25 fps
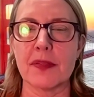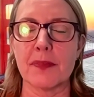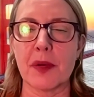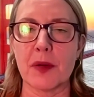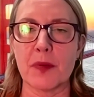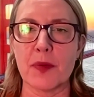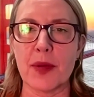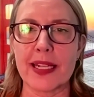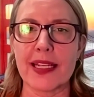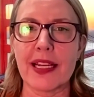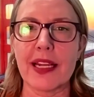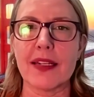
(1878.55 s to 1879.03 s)
but
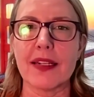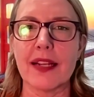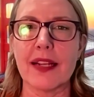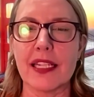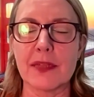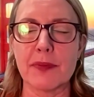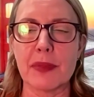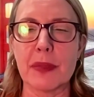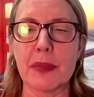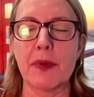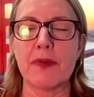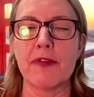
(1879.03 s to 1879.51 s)

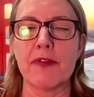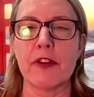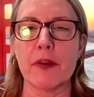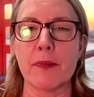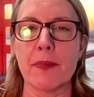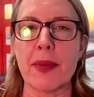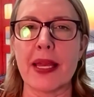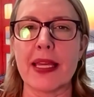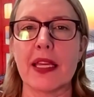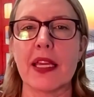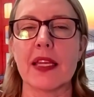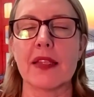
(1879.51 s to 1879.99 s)
recognize people for
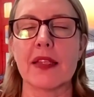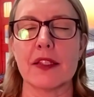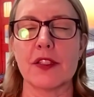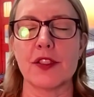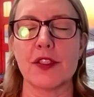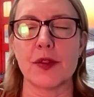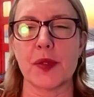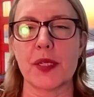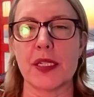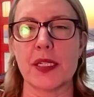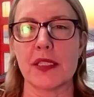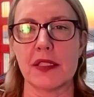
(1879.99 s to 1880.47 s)
making the
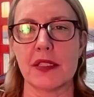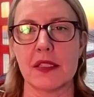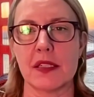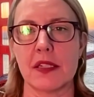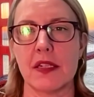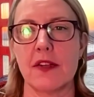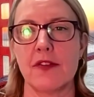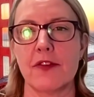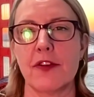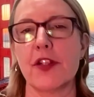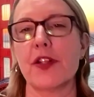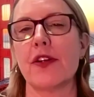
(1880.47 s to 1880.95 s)
choice
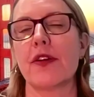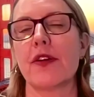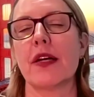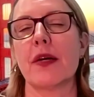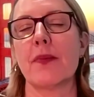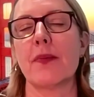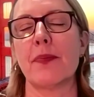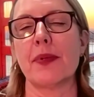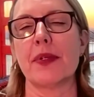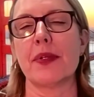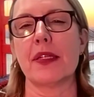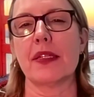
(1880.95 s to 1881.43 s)
for your
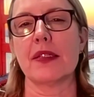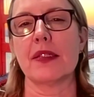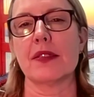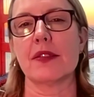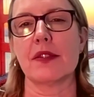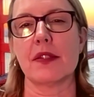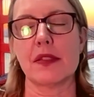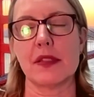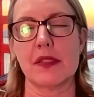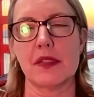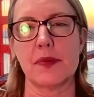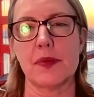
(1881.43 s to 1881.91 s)
company. So
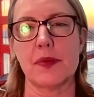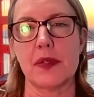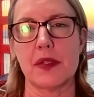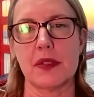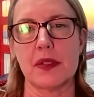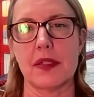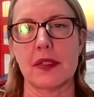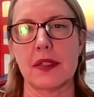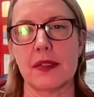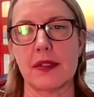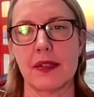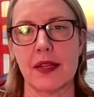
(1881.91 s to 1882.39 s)
I just wanted
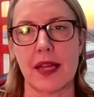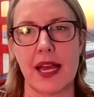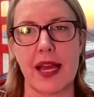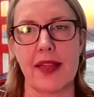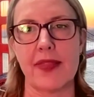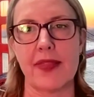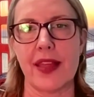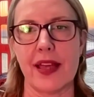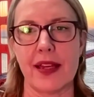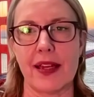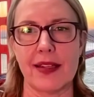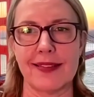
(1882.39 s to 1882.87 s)
to
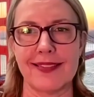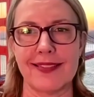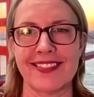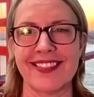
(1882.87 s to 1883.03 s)
add that in.